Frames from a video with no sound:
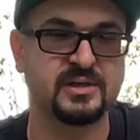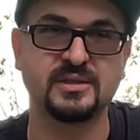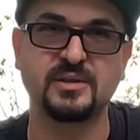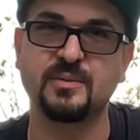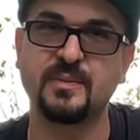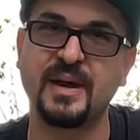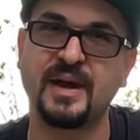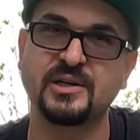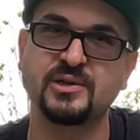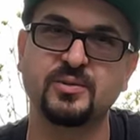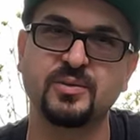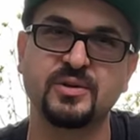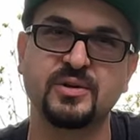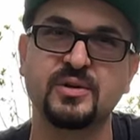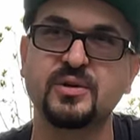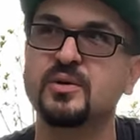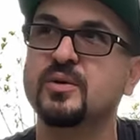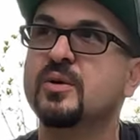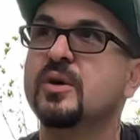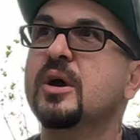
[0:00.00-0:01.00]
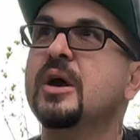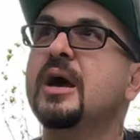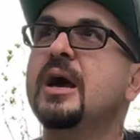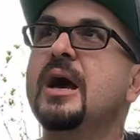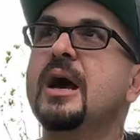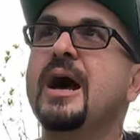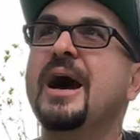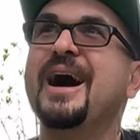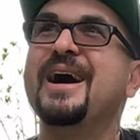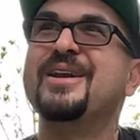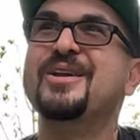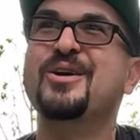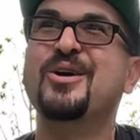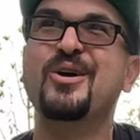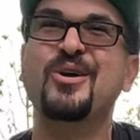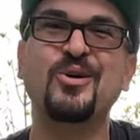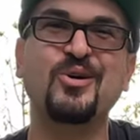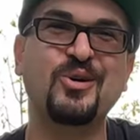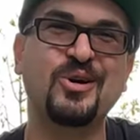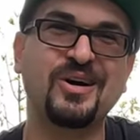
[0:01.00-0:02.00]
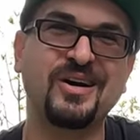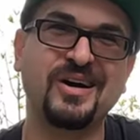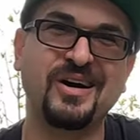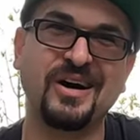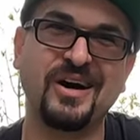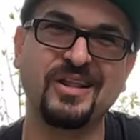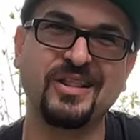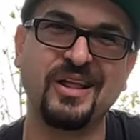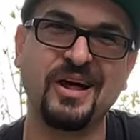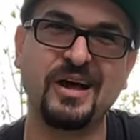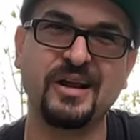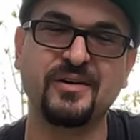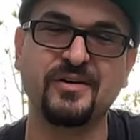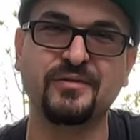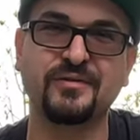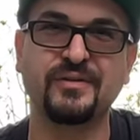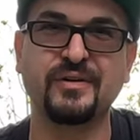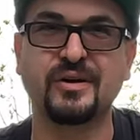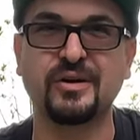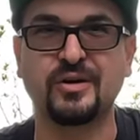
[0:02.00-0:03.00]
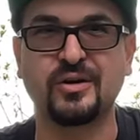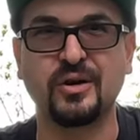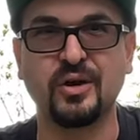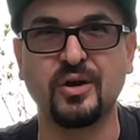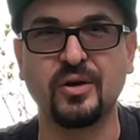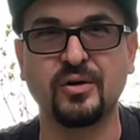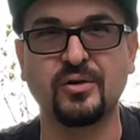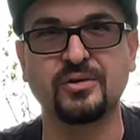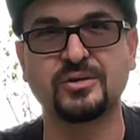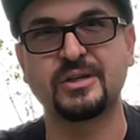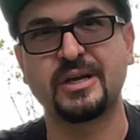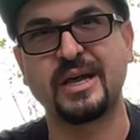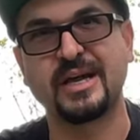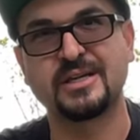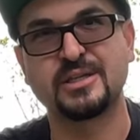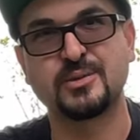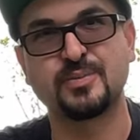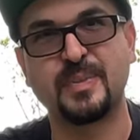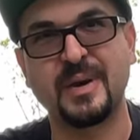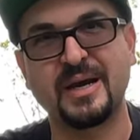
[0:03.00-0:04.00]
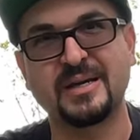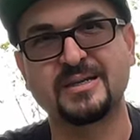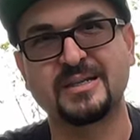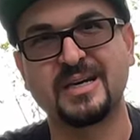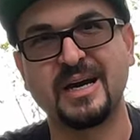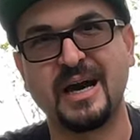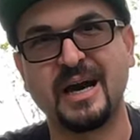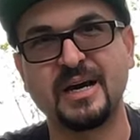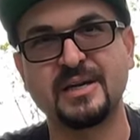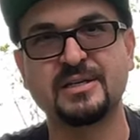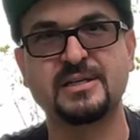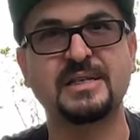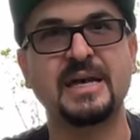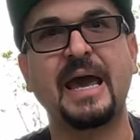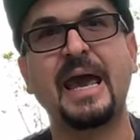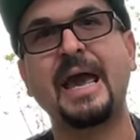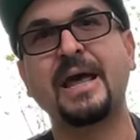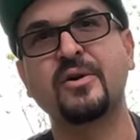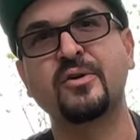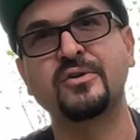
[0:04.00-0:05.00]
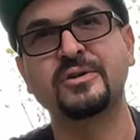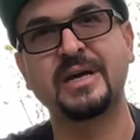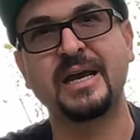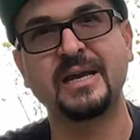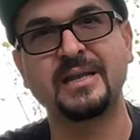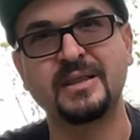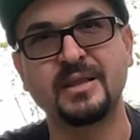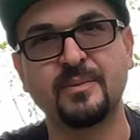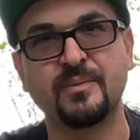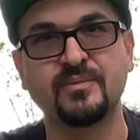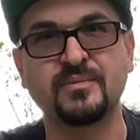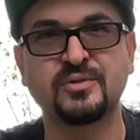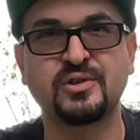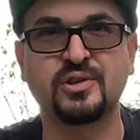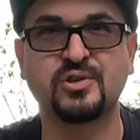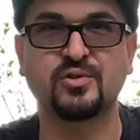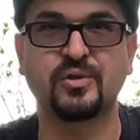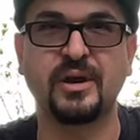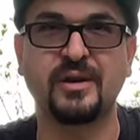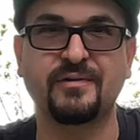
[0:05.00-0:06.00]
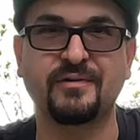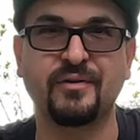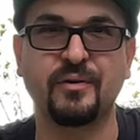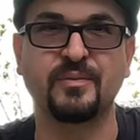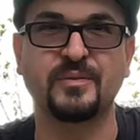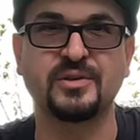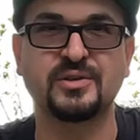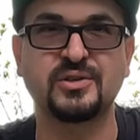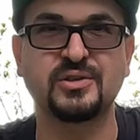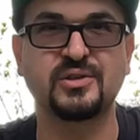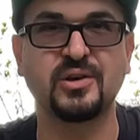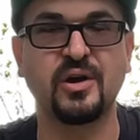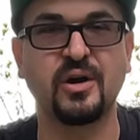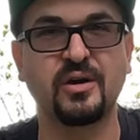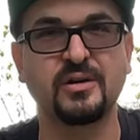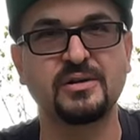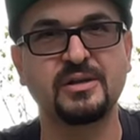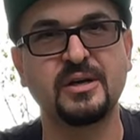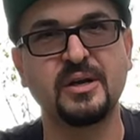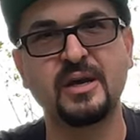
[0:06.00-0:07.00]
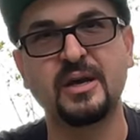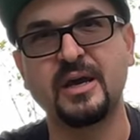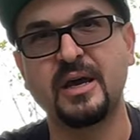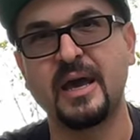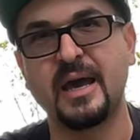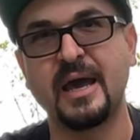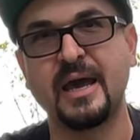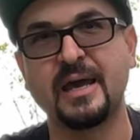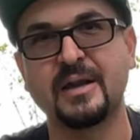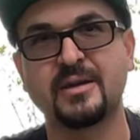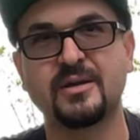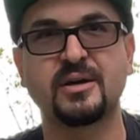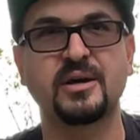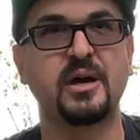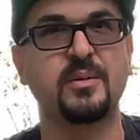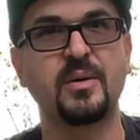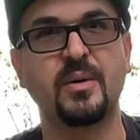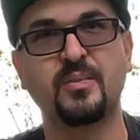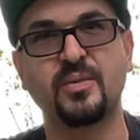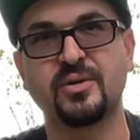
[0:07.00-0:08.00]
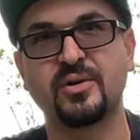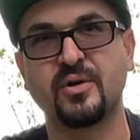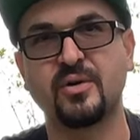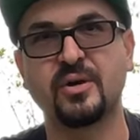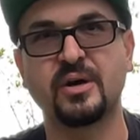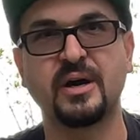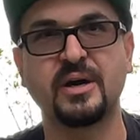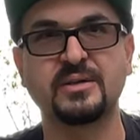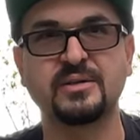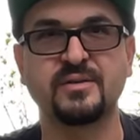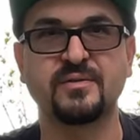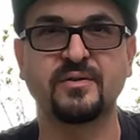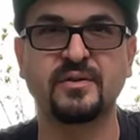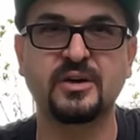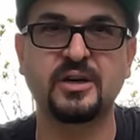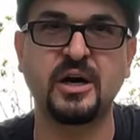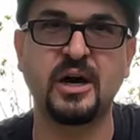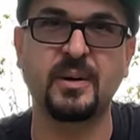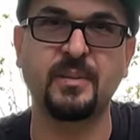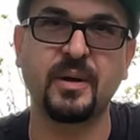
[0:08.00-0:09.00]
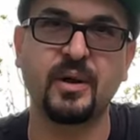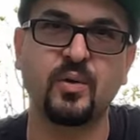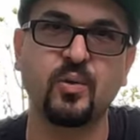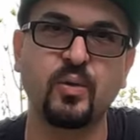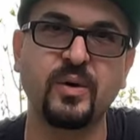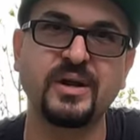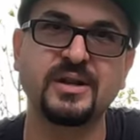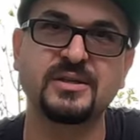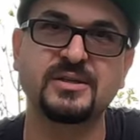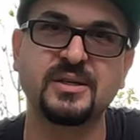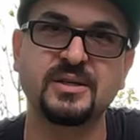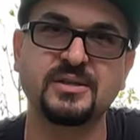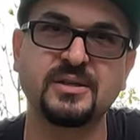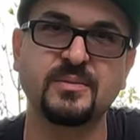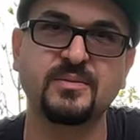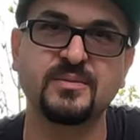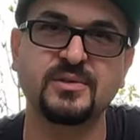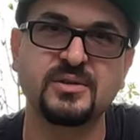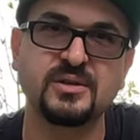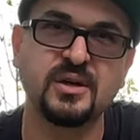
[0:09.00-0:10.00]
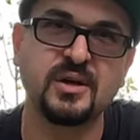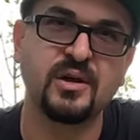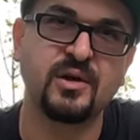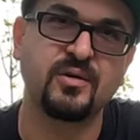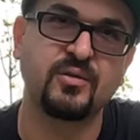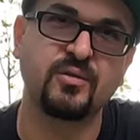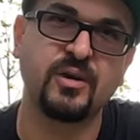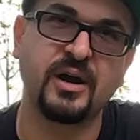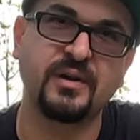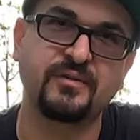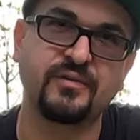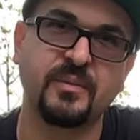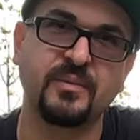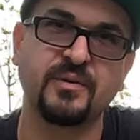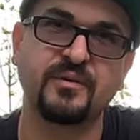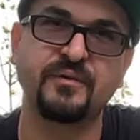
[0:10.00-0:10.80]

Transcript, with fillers: to match with you. I know a lot of girls expect guys to entertain them straight from the start and come up with all kinds of comic witticisms right from the